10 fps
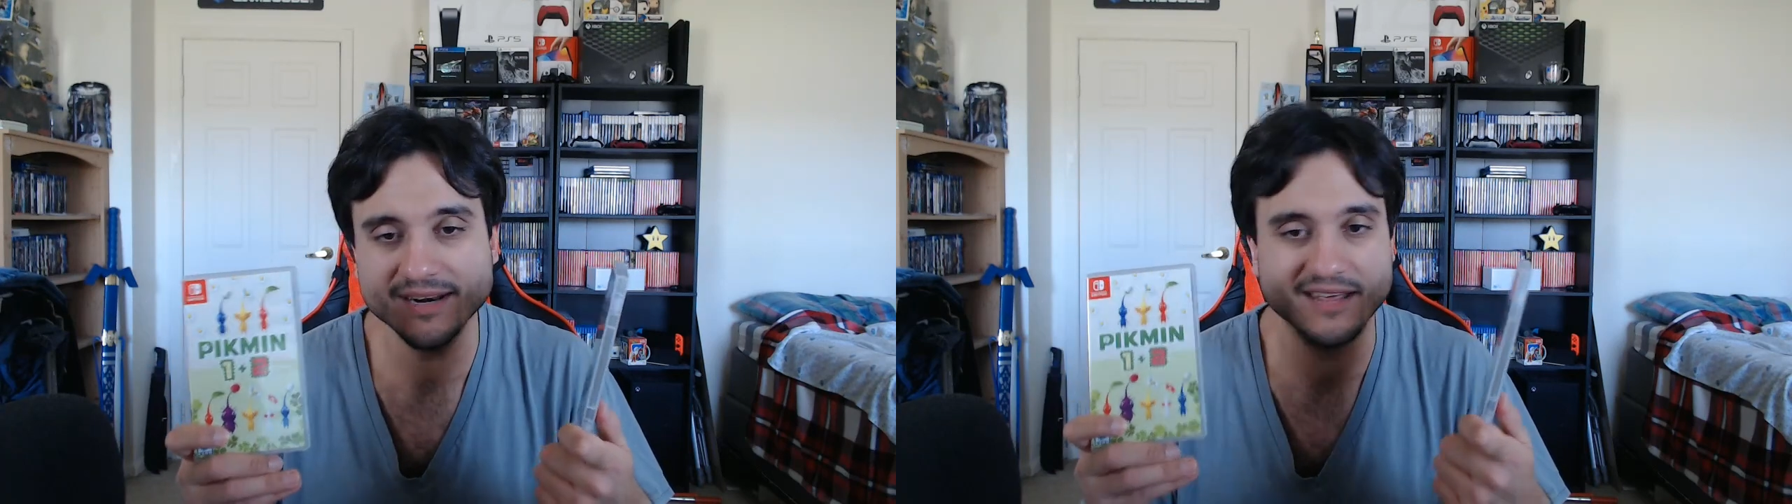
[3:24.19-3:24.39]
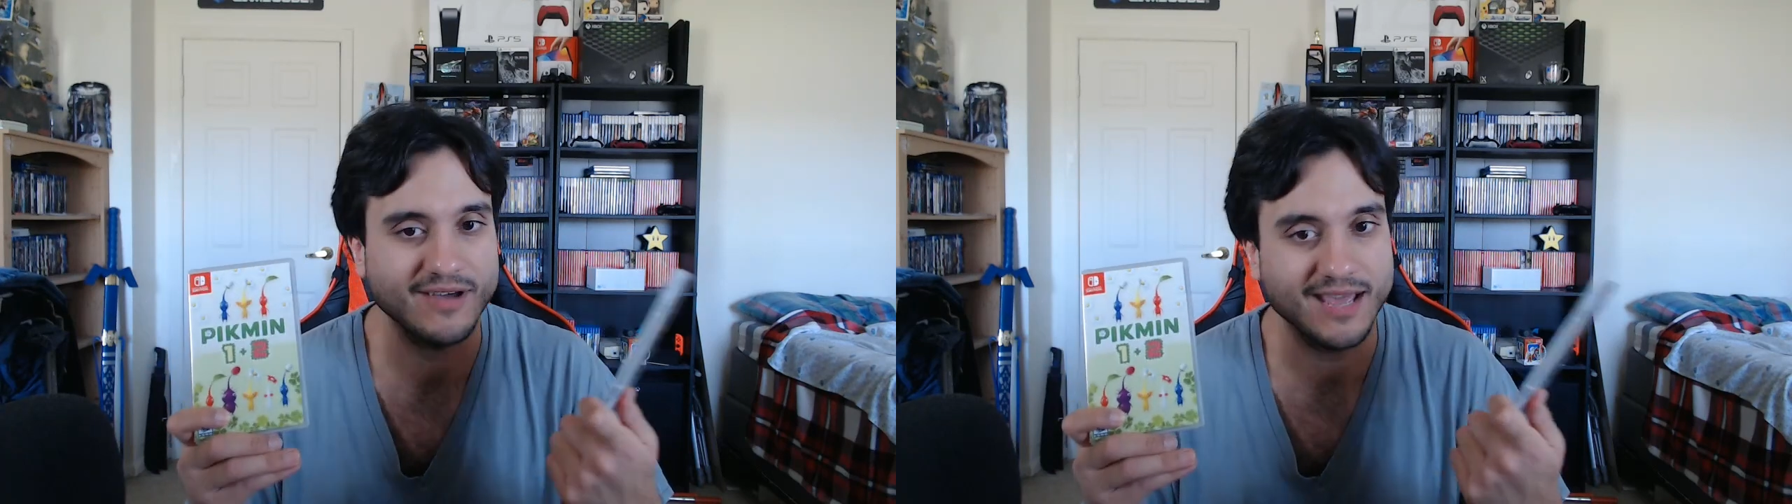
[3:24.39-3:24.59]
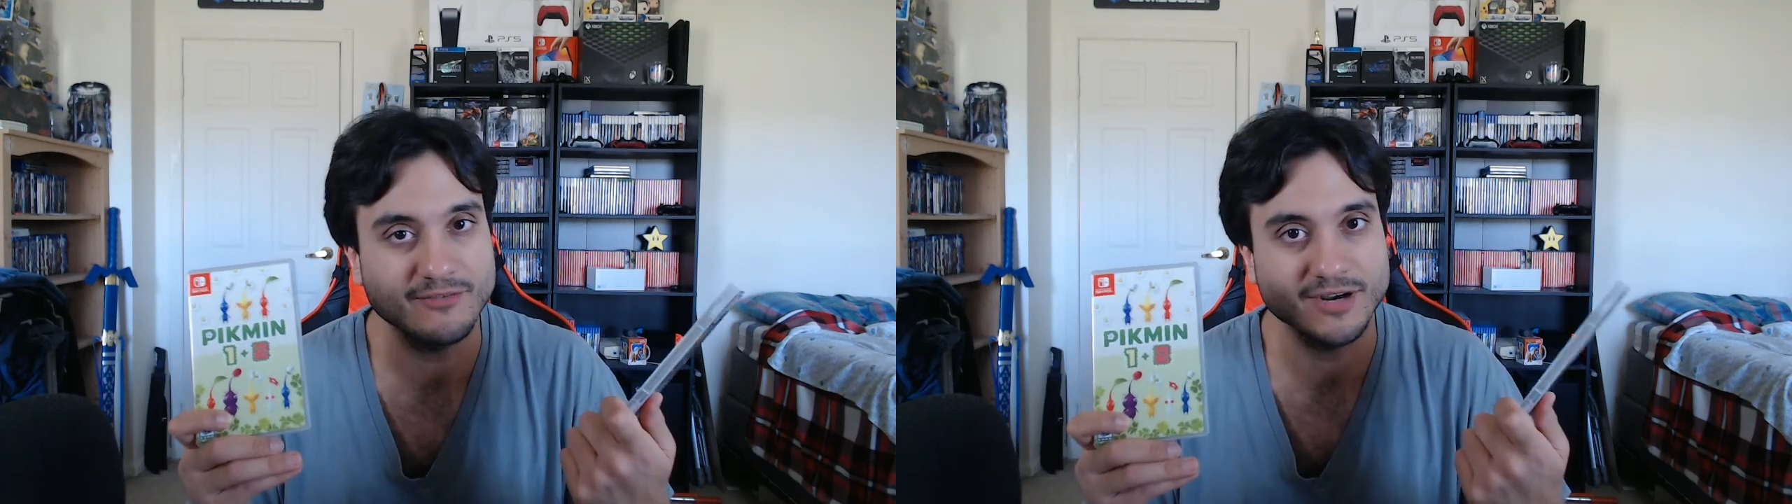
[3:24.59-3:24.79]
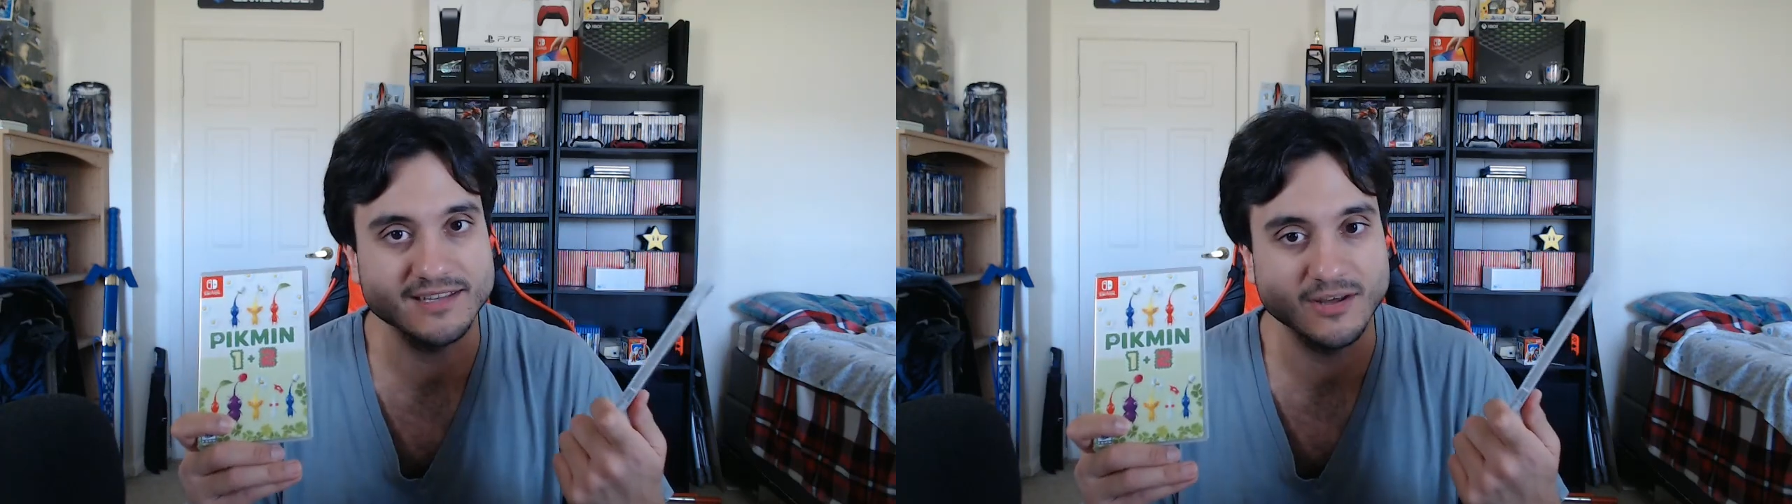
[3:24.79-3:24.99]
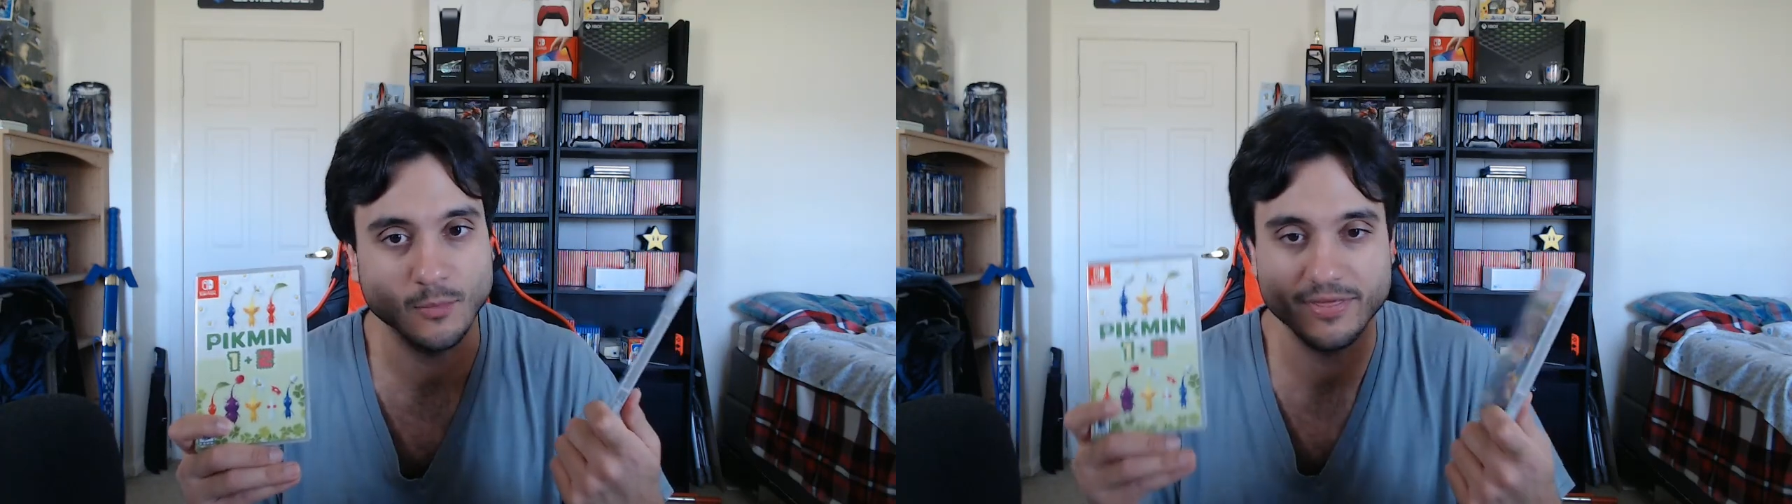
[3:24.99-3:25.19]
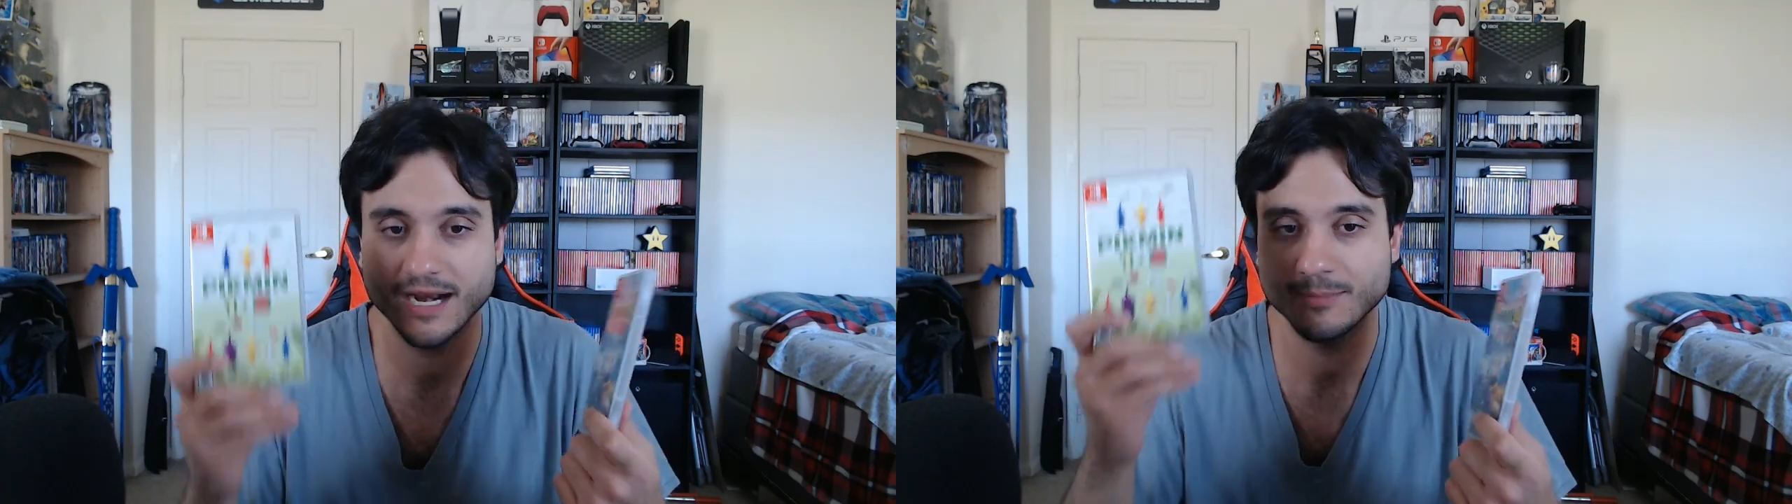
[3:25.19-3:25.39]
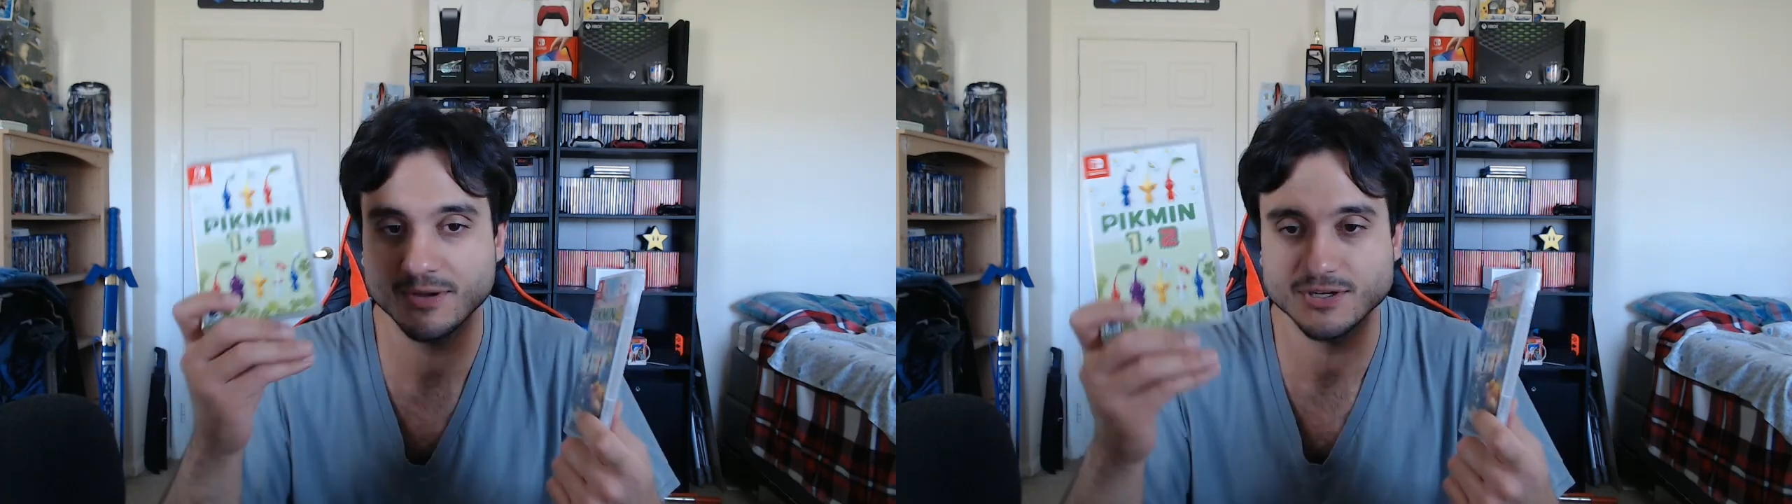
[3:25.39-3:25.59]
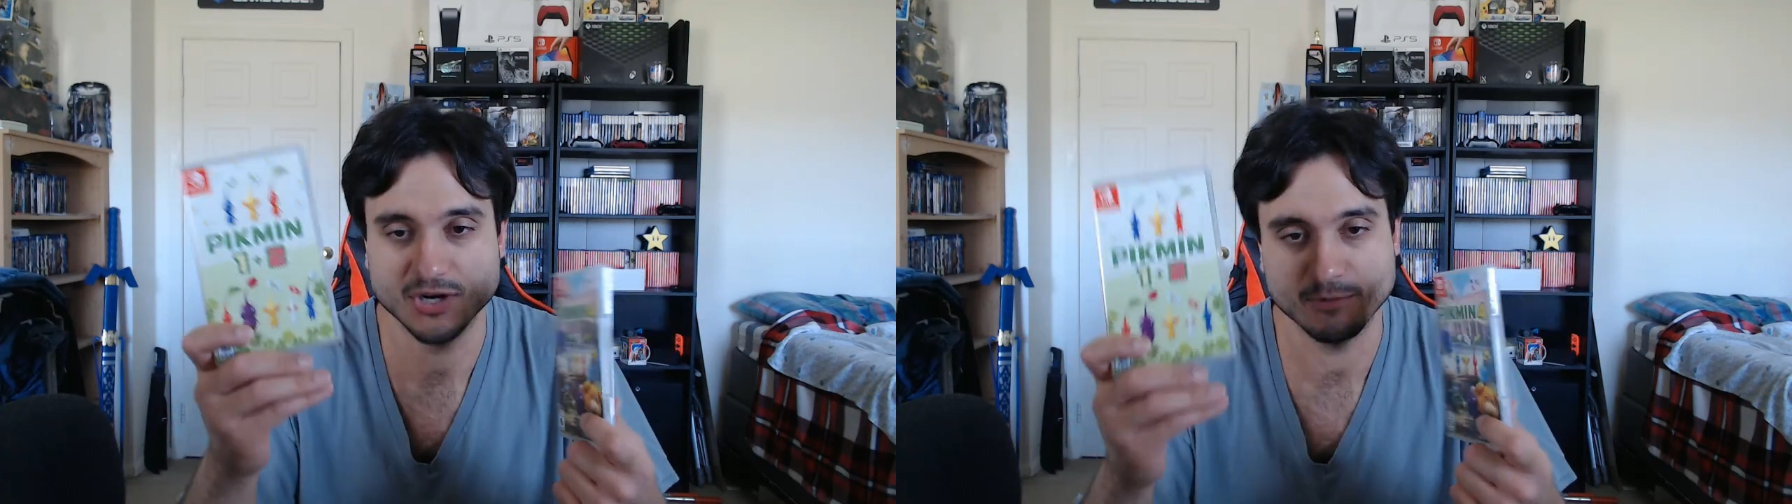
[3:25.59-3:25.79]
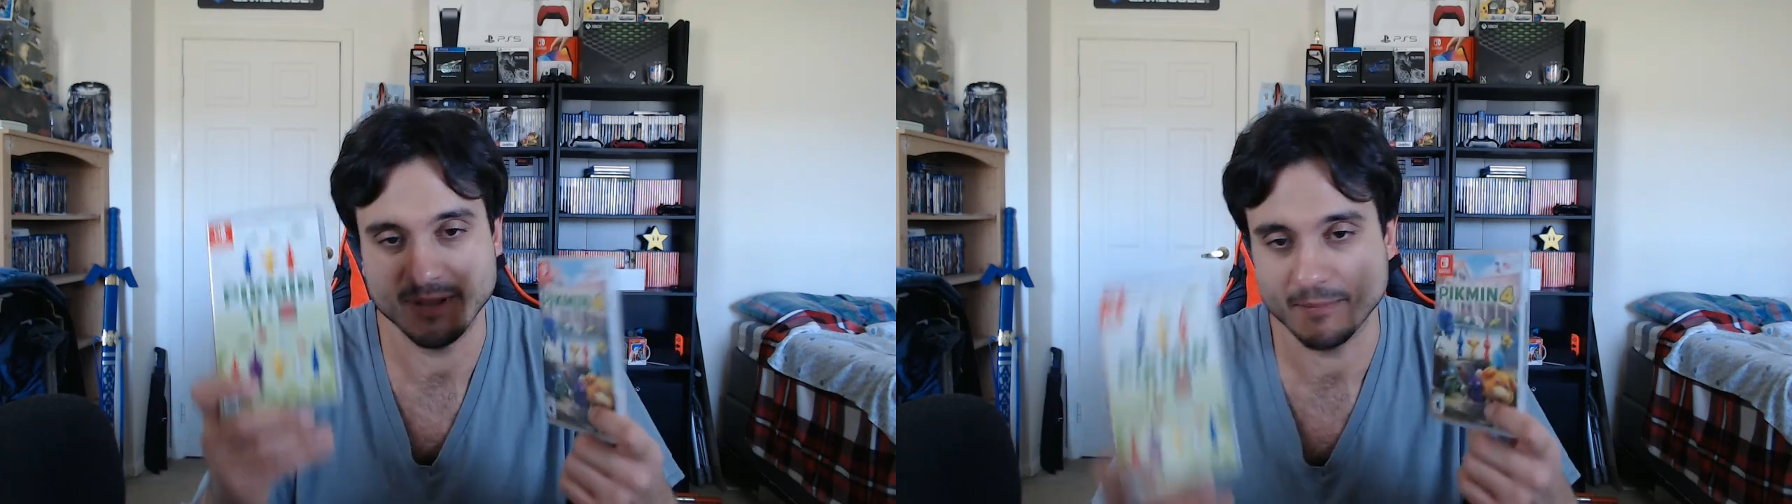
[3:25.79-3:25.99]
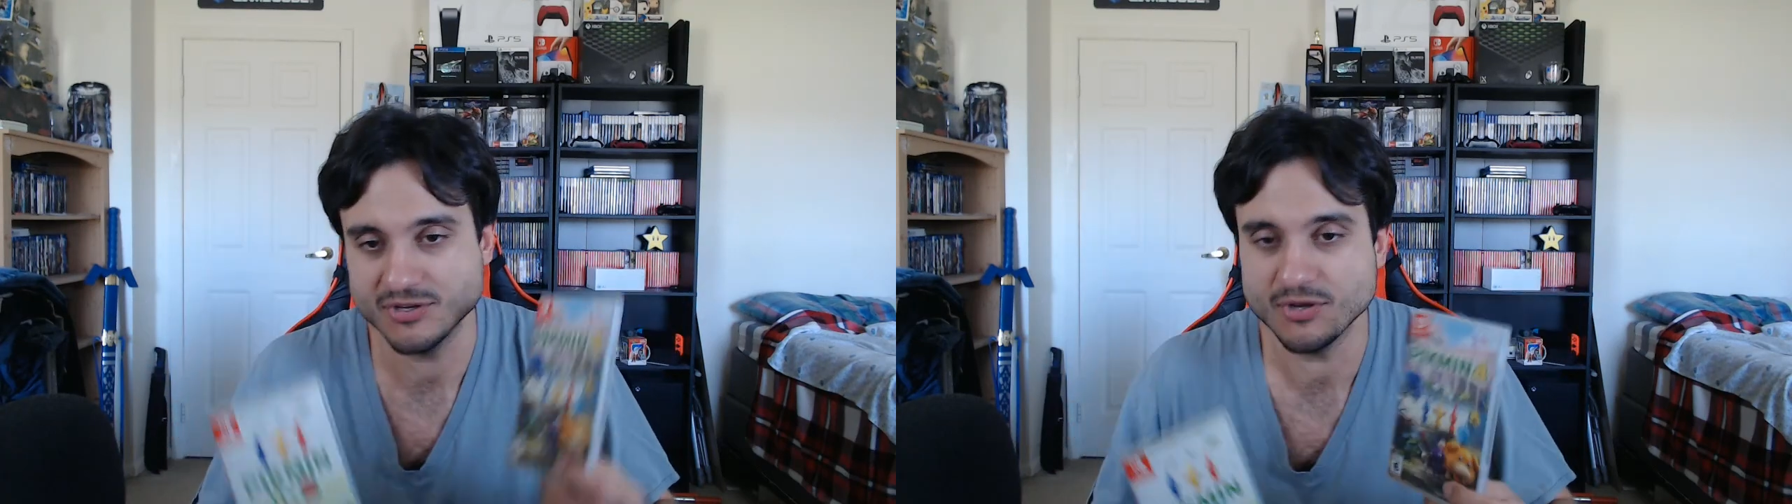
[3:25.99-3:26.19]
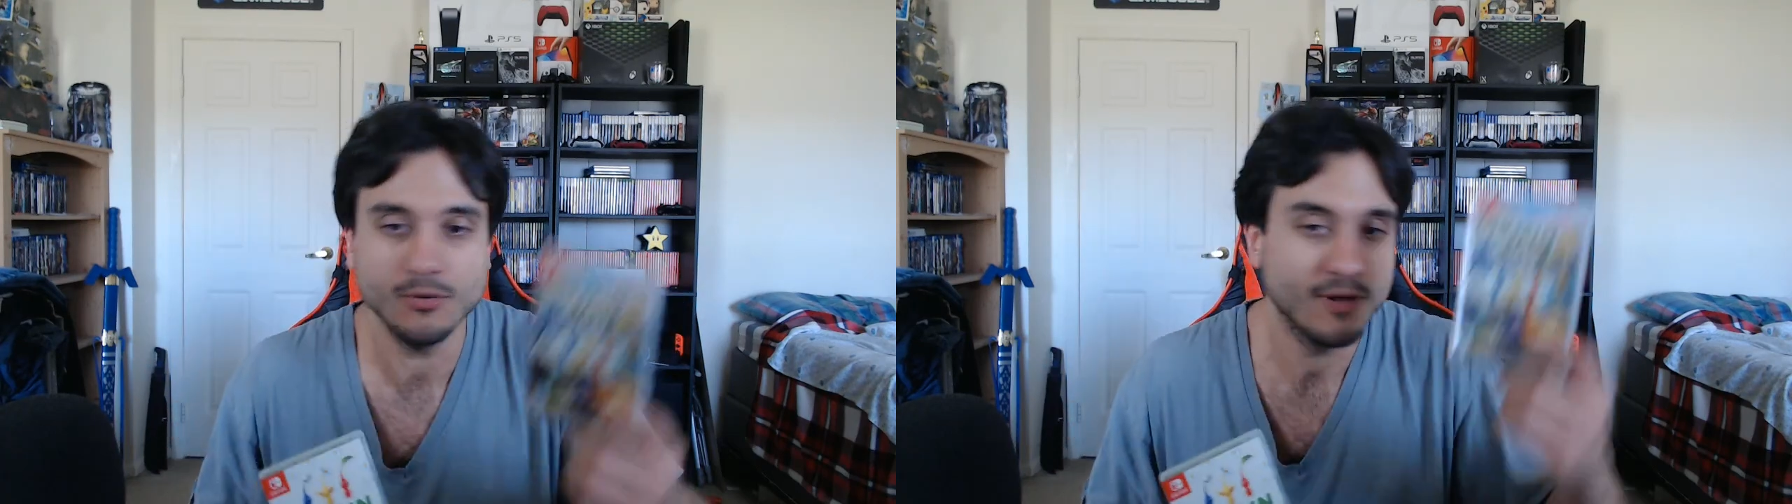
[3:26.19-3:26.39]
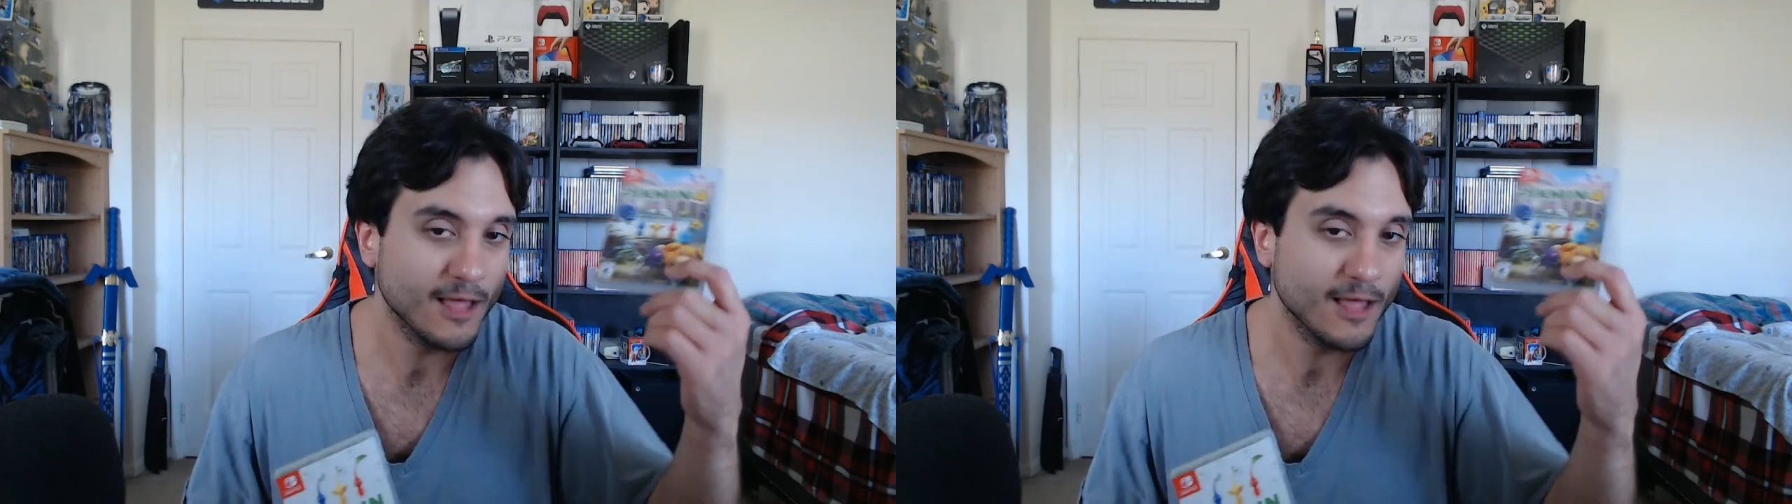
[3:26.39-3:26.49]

if I ever get done with it, I'm going to start Pikmin 2,